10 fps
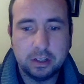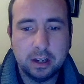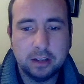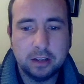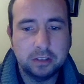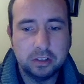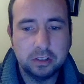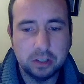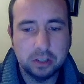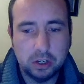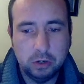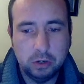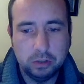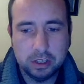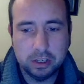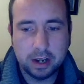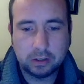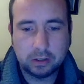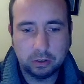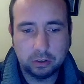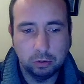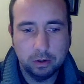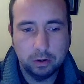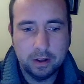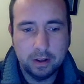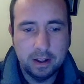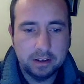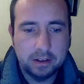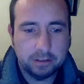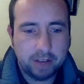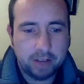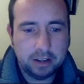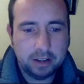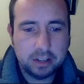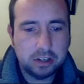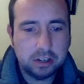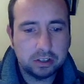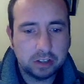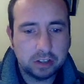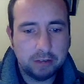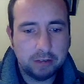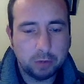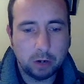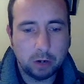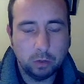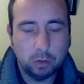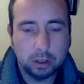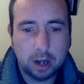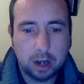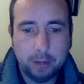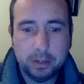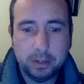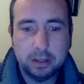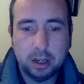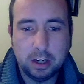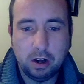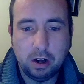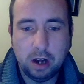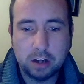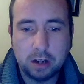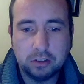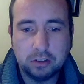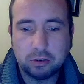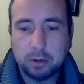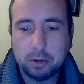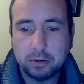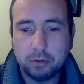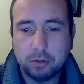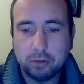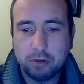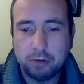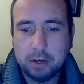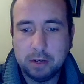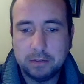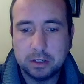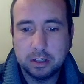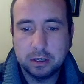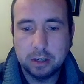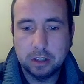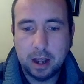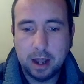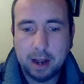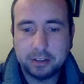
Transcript: existing UTXO. The validation software will copy the unlocking script, retrieve the